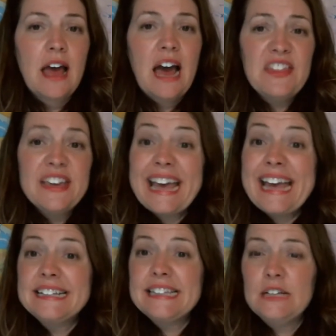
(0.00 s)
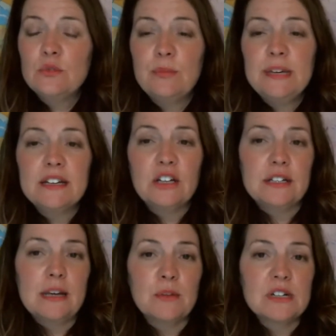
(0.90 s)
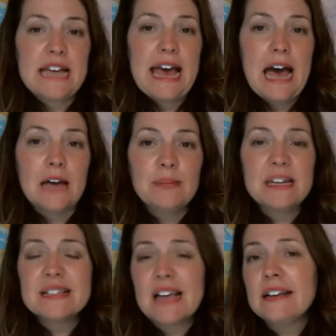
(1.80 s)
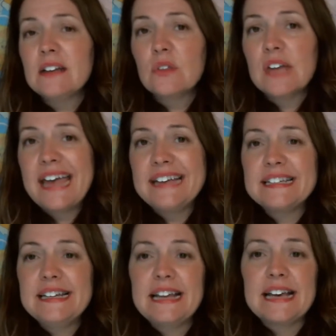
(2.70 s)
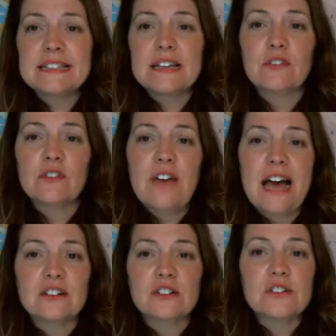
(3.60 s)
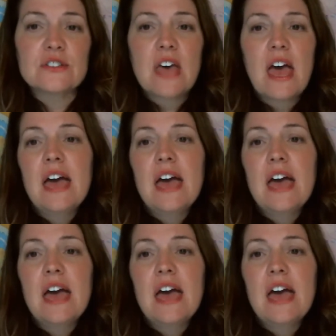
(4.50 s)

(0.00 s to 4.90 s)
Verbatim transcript: I think 18 would be a good number to add because I know that 18 has several factors.